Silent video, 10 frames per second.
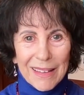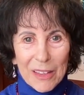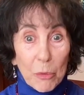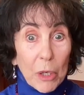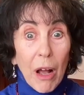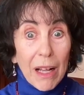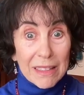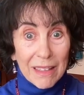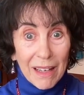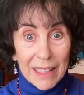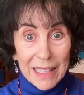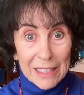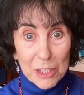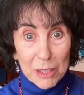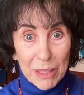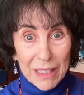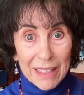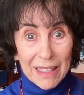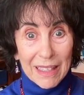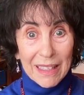You were hostile against
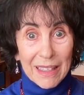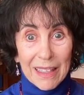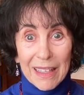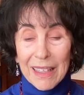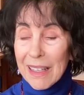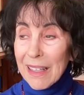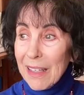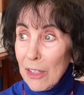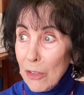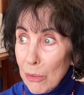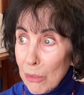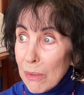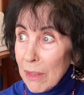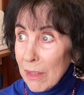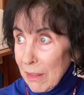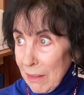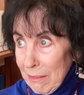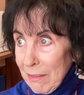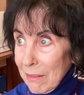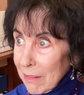me. You
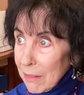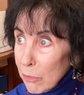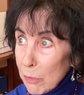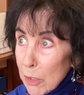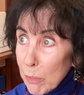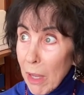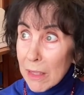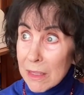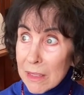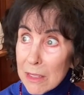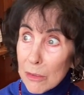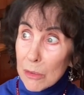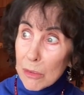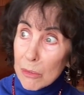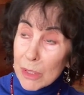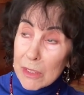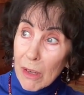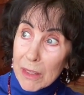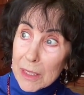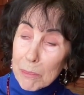responded to what's
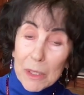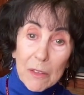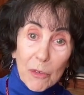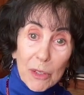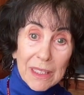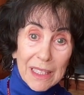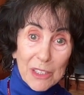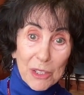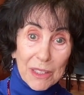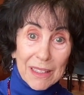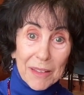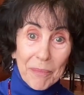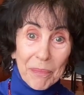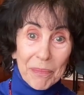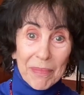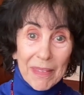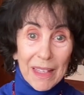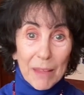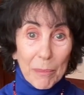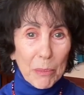called a bid for attention.
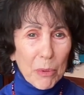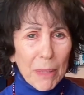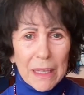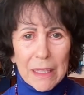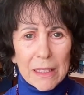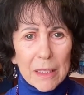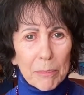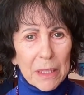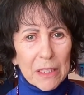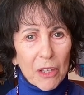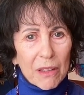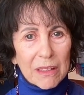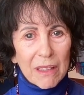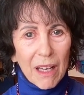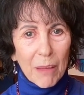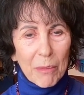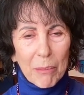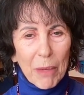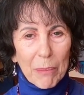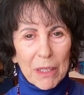People make these little bids all the time.
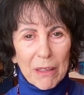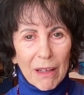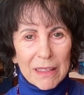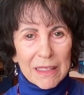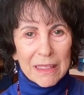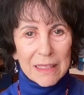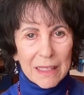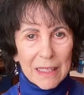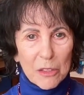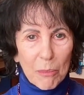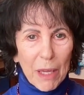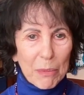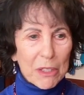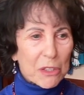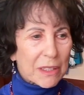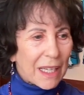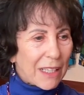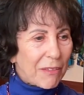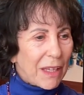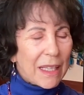They might be nonsense things. It might be just
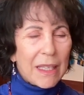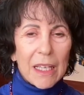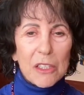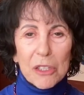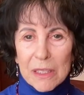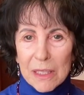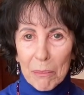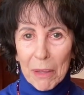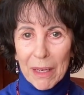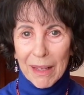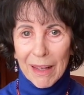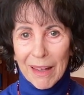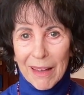kind of nudging somebody,